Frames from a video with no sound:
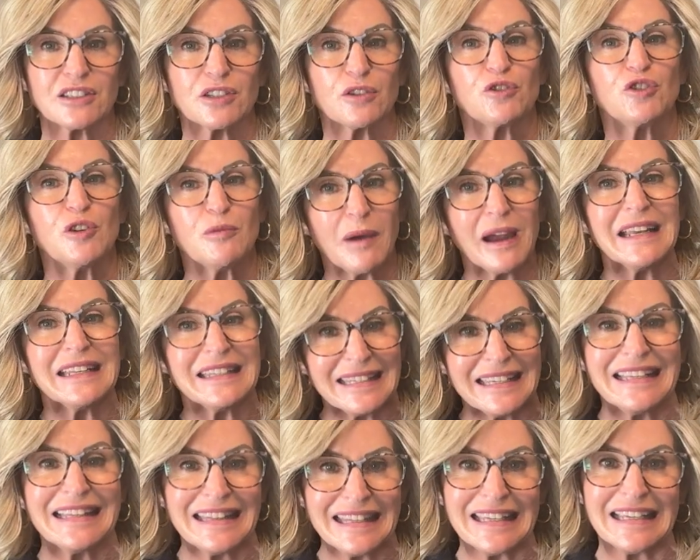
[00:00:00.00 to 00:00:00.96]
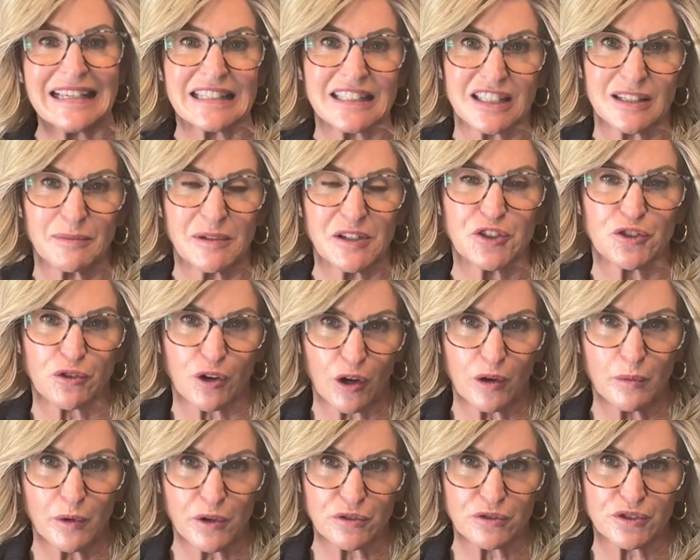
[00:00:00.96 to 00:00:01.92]
So you might need these to meet your
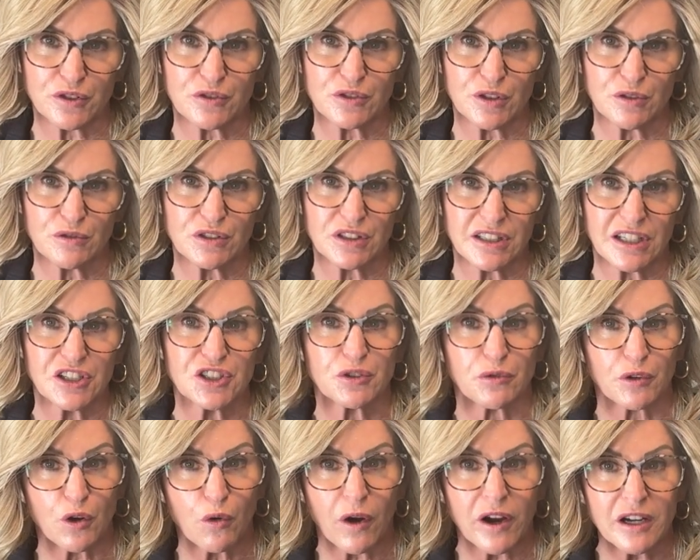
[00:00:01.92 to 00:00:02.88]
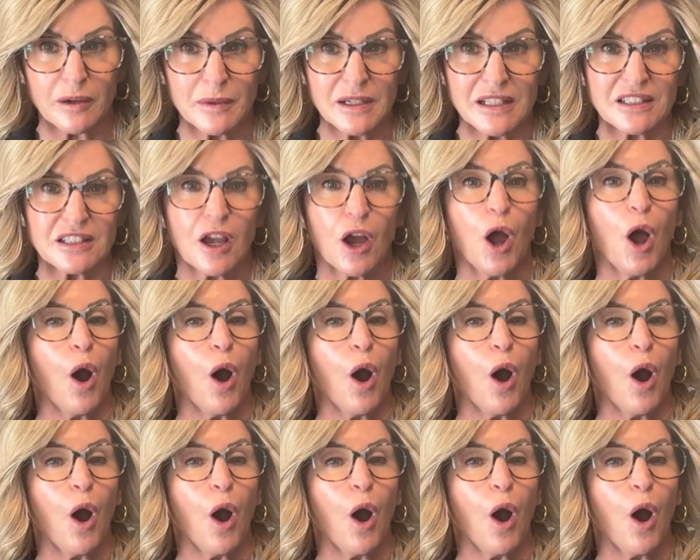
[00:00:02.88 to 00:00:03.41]
homeowners association requirements,